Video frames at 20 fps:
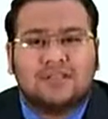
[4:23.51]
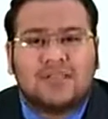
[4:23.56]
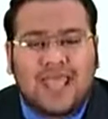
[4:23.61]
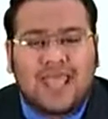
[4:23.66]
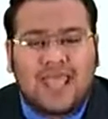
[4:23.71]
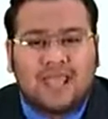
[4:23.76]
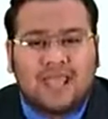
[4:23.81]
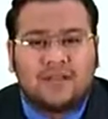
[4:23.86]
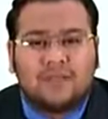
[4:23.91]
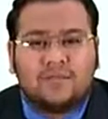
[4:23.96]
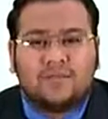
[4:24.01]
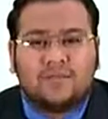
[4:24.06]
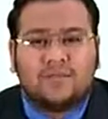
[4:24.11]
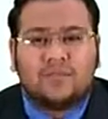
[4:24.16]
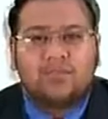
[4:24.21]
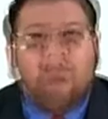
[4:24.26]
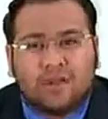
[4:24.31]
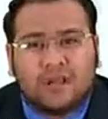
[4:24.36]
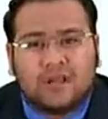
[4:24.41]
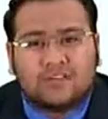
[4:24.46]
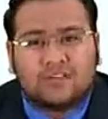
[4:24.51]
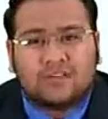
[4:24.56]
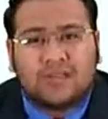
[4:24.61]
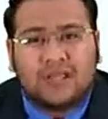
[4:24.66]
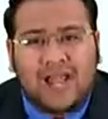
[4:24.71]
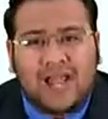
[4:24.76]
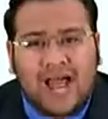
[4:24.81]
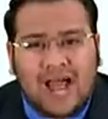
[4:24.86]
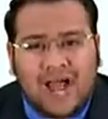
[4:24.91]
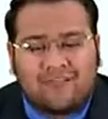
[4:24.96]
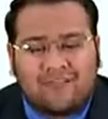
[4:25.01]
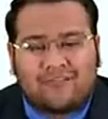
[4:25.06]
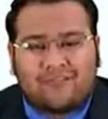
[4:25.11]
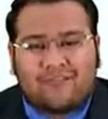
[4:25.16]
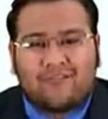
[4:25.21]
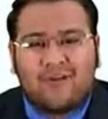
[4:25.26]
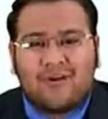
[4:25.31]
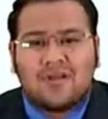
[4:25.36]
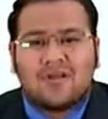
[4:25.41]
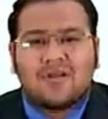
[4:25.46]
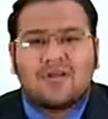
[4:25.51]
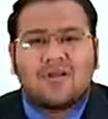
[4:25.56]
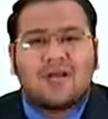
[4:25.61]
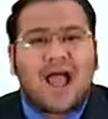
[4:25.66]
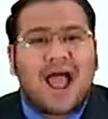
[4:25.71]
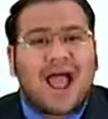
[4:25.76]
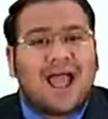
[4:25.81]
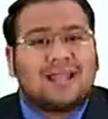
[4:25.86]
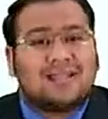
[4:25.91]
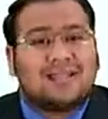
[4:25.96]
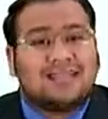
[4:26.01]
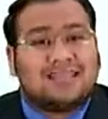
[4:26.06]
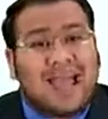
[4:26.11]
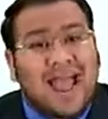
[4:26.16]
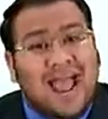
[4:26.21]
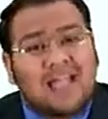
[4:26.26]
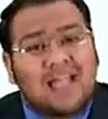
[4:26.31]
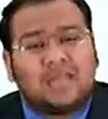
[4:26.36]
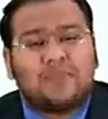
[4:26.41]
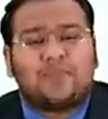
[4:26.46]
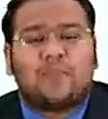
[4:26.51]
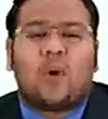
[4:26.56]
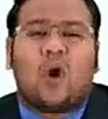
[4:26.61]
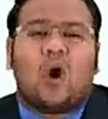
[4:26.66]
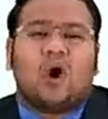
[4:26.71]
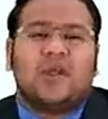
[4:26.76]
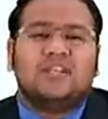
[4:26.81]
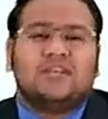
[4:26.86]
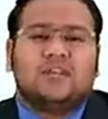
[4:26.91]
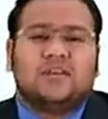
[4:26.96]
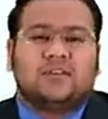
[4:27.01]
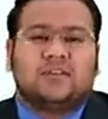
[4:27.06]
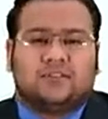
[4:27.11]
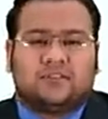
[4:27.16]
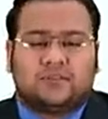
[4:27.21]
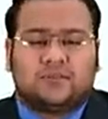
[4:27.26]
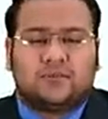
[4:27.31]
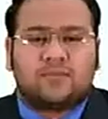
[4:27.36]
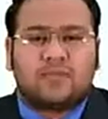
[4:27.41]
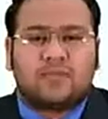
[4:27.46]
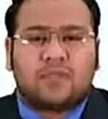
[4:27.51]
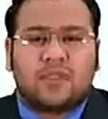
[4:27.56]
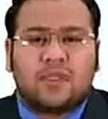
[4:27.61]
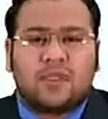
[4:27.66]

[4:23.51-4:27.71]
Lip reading: then its graph at that point is.